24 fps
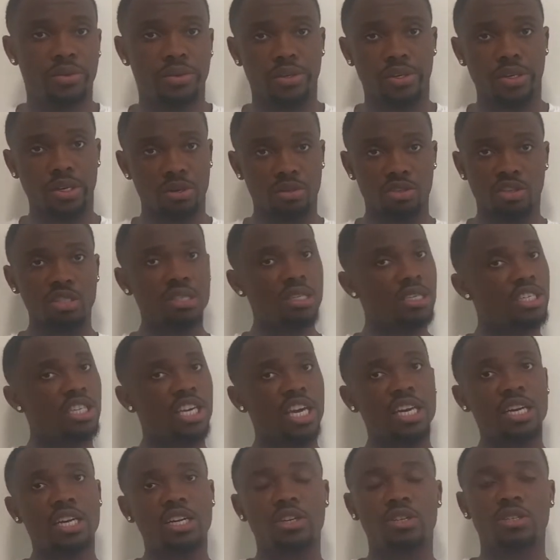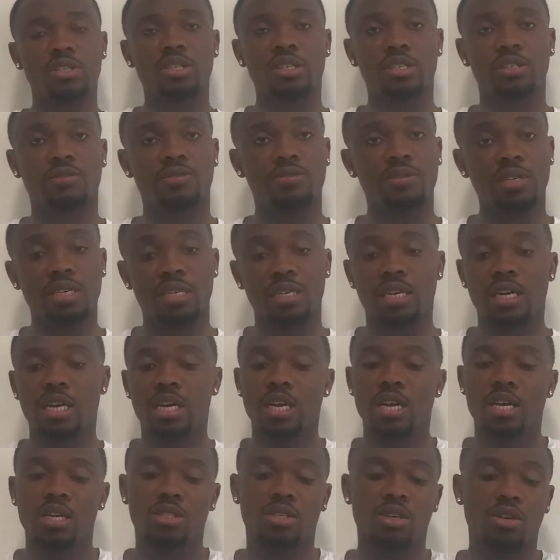just a shade under 6 foot.
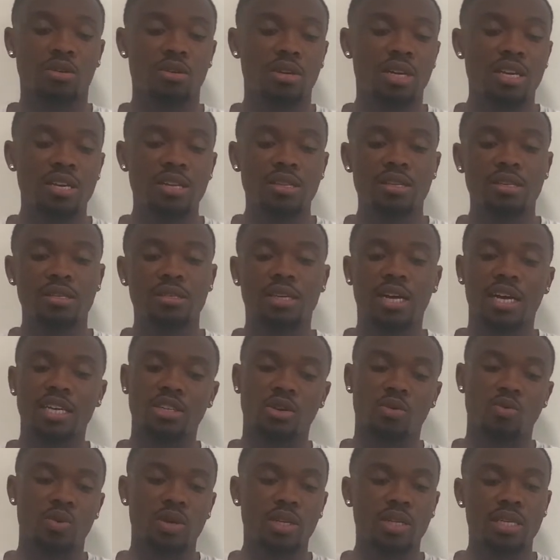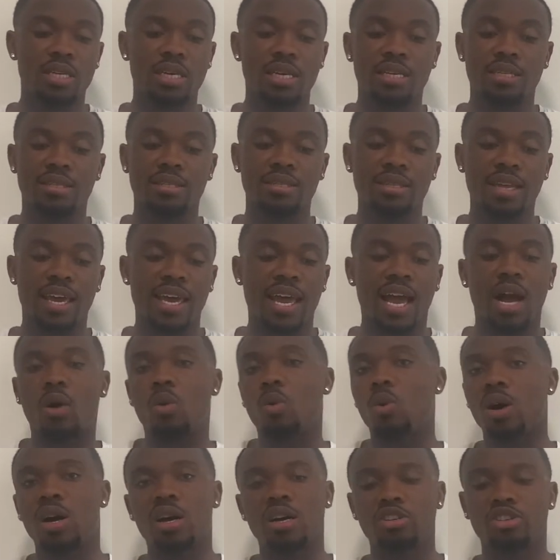So none of these guys are really going to stay at
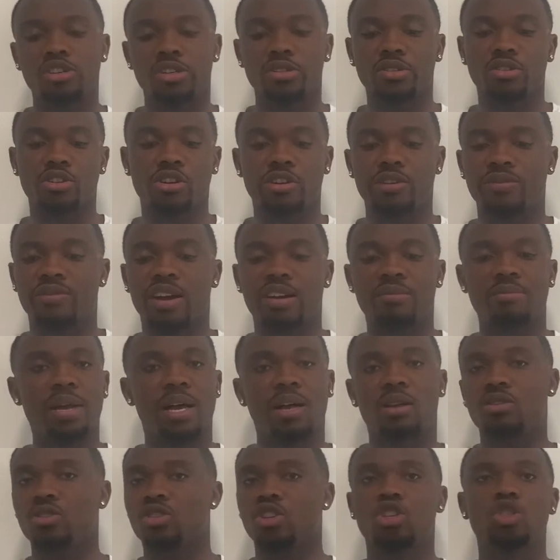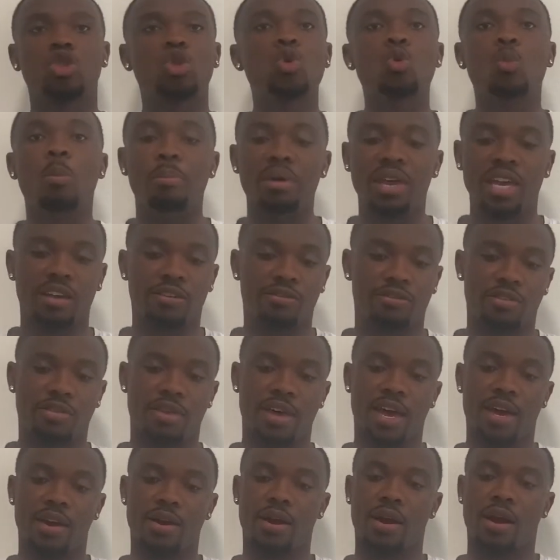135 pounds. They're too big for
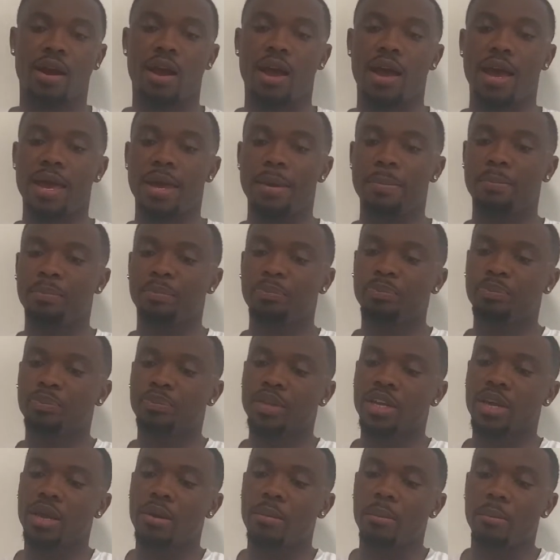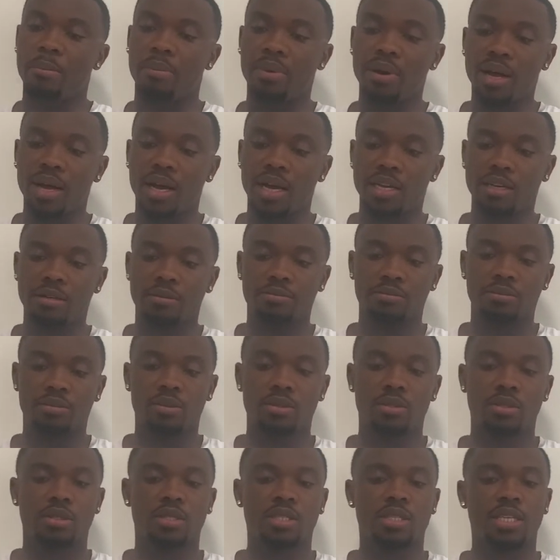that, all right? But
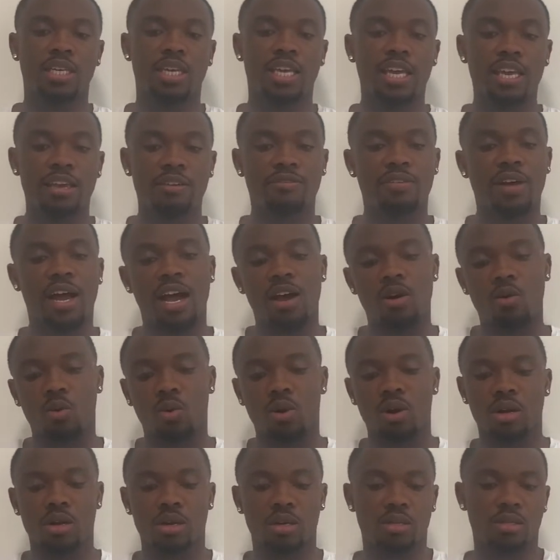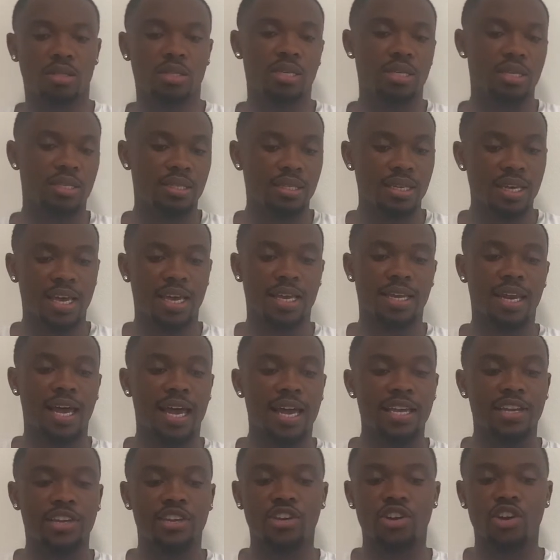if I were to say,
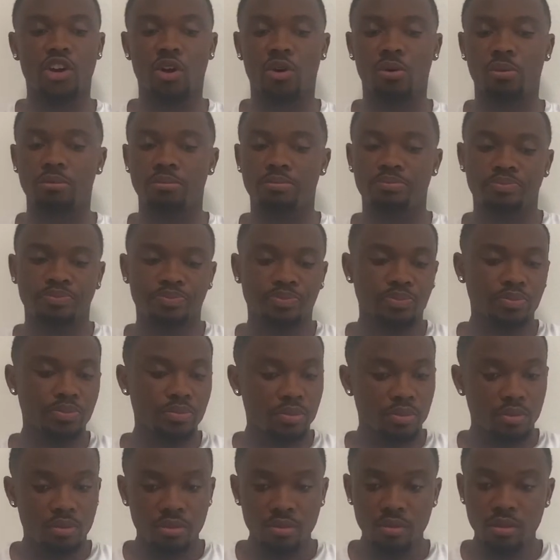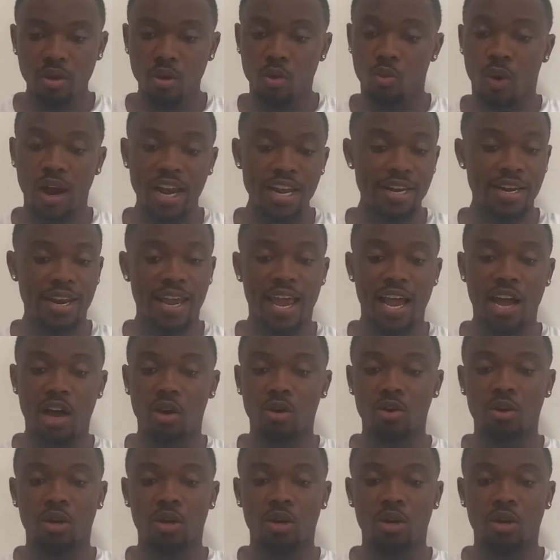right now,